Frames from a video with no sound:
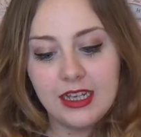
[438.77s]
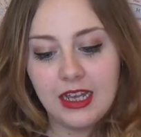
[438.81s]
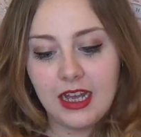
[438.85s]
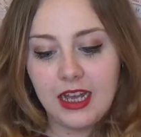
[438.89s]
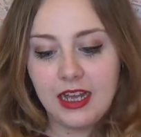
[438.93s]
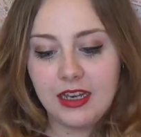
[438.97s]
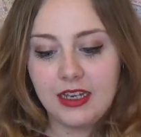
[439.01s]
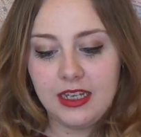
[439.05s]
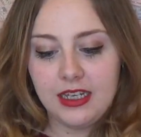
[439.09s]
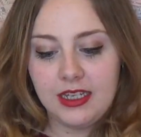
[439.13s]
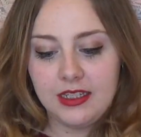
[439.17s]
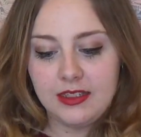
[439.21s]

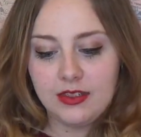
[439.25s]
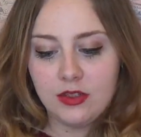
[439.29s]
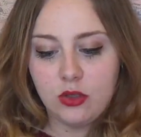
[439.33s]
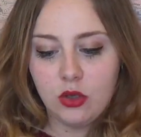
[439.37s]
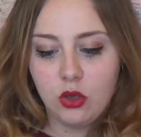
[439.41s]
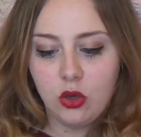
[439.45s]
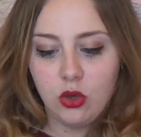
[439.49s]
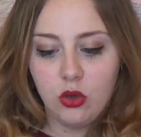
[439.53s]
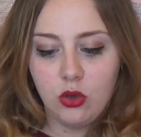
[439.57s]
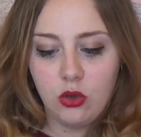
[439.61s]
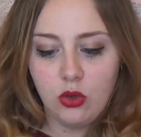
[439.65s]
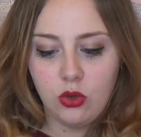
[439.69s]
and it is
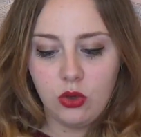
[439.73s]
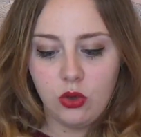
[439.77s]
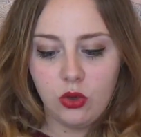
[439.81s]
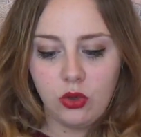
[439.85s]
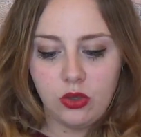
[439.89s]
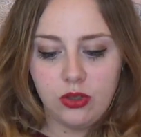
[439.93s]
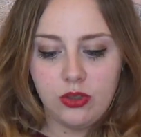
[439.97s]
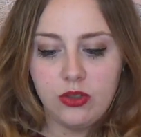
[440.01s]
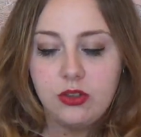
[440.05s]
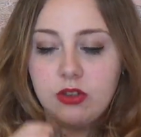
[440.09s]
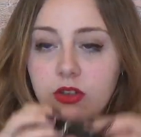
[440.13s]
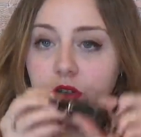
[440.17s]

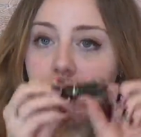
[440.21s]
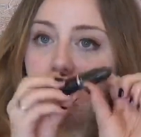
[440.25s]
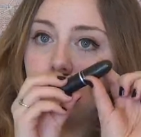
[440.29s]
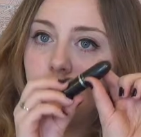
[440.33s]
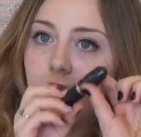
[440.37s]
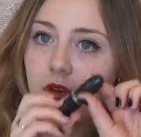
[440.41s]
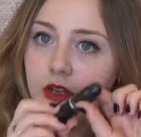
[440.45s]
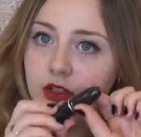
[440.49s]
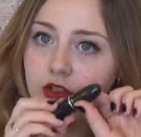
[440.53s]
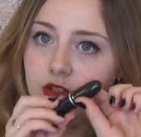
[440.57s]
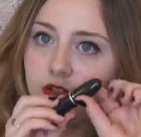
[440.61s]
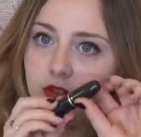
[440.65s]
called
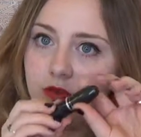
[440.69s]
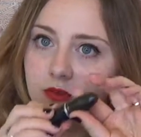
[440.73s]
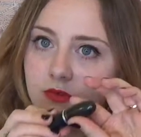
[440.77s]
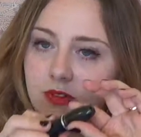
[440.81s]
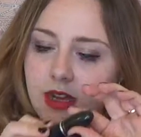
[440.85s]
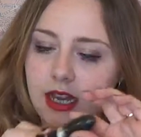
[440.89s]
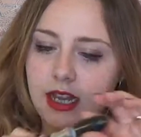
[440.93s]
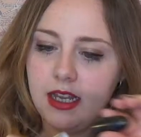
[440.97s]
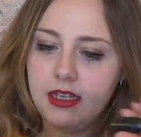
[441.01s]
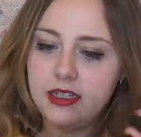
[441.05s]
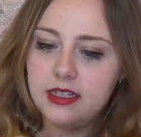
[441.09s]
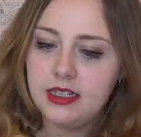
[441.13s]
Russian
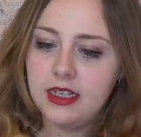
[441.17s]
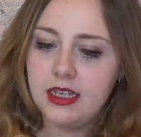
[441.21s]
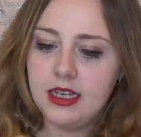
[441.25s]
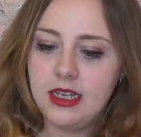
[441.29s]
Red.